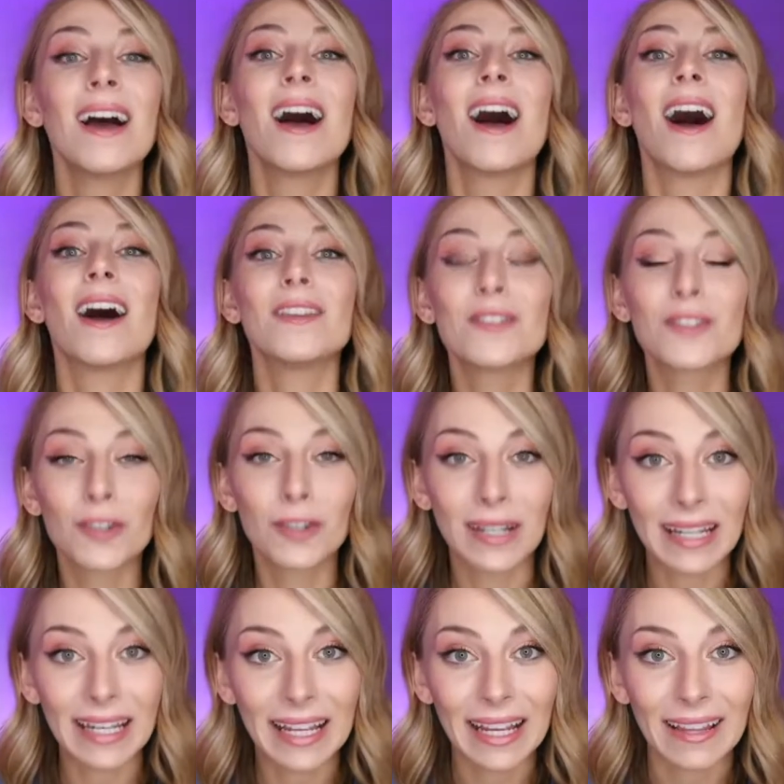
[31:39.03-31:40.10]

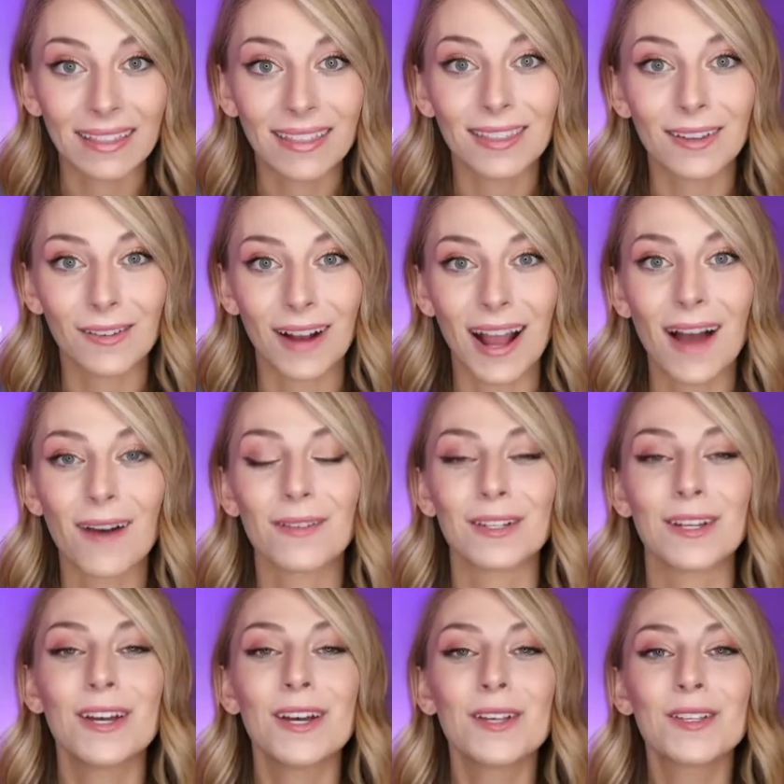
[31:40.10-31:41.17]
underneath the ground
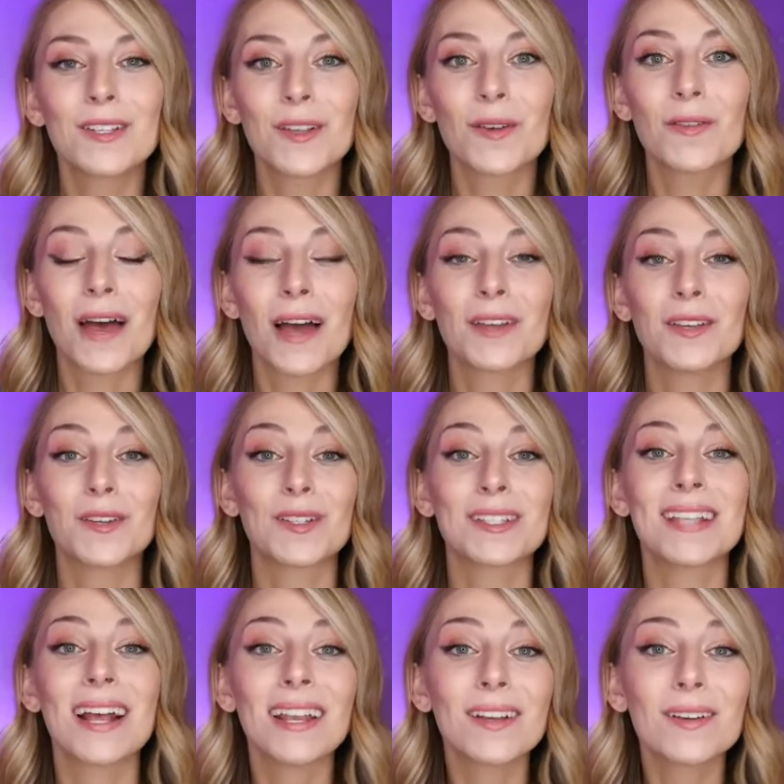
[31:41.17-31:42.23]
so that you're
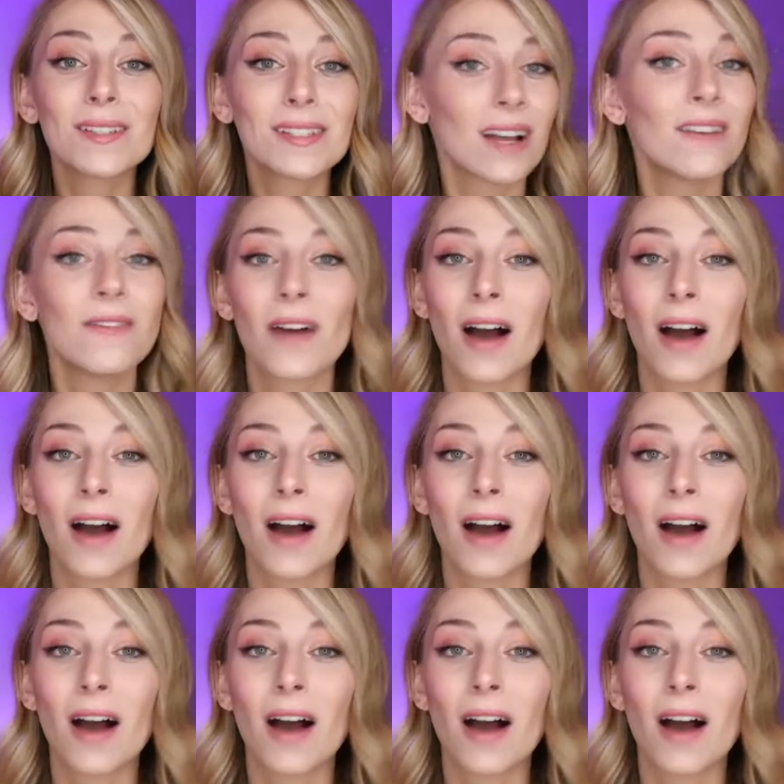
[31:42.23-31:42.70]
setting yourself